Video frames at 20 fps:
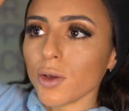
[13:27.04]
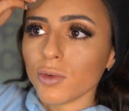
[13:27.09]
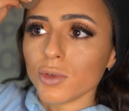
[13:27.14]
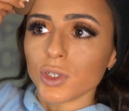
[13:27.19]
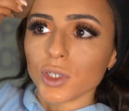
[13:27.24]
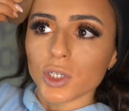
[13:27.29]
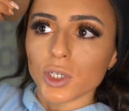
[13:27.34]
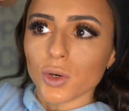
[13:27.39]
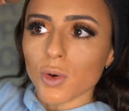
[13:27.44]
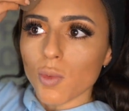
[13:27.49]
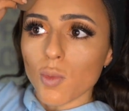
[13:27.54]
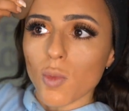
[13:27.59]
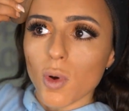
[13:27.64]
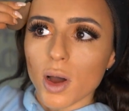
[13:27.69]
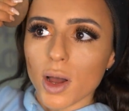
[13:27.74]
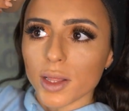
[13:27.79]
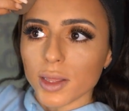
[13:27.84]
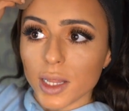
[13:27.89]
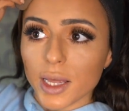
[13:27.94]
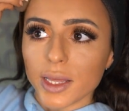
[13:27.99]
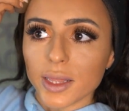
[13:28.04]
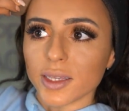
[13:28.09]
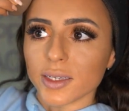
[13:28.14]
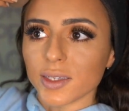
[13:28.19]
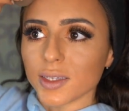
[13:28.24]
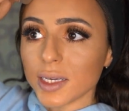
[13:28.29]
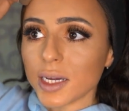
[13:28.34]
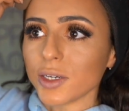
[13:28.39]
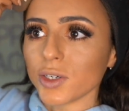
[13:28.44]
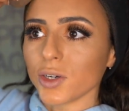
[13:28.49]
you still want like the
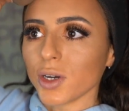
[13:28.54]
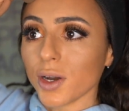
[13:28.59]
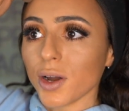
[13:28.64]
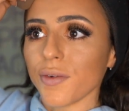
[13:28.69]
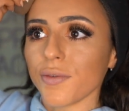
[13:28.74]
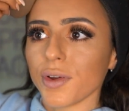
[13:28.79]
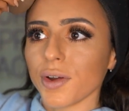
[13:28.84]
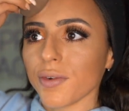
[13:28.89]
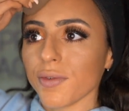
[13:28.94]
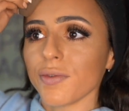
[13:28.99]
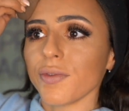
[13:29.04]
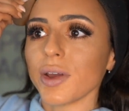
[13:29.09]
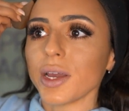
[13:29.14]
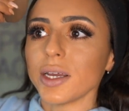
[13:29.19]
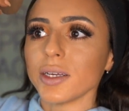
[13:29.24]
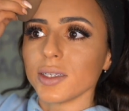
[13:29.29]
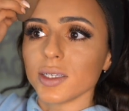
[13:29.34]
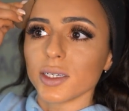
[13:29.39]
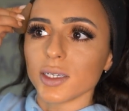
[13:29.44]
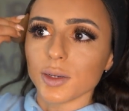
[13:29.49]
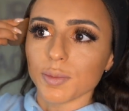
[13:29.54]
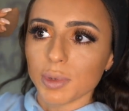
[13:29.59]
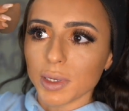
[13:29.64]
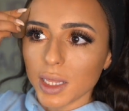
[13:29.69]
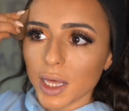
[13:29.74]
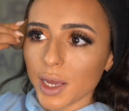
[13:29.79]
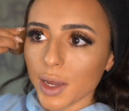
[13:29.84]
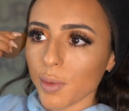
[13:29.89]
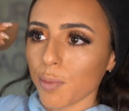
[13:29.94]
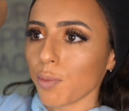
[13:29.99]
center of your face to be
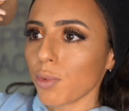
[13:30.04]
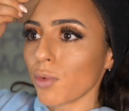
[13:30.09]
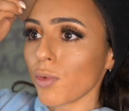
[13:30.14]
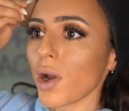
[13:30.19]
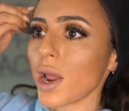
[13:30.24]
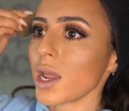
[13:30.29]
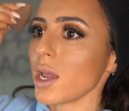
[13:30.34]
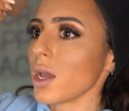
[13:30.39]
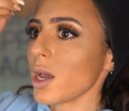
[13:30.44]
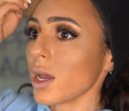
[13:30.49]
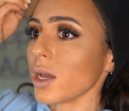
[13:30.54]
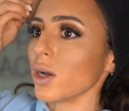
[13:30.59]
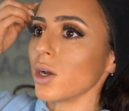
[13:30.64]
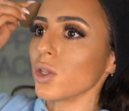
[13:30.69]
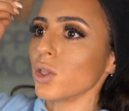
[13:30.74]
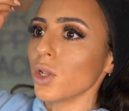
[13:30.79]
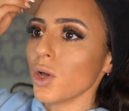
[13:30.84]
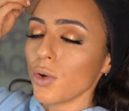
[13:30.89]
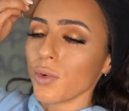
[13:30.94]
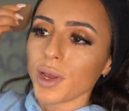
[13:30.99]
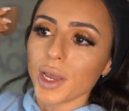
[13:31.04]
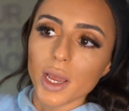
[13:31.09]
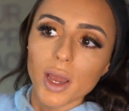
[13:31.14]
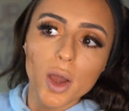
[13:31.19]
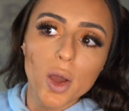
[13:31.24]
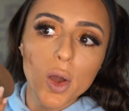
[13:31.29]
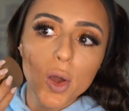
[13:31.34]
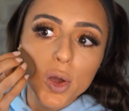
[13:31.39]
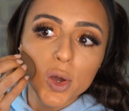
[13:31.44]
like bright and glowy.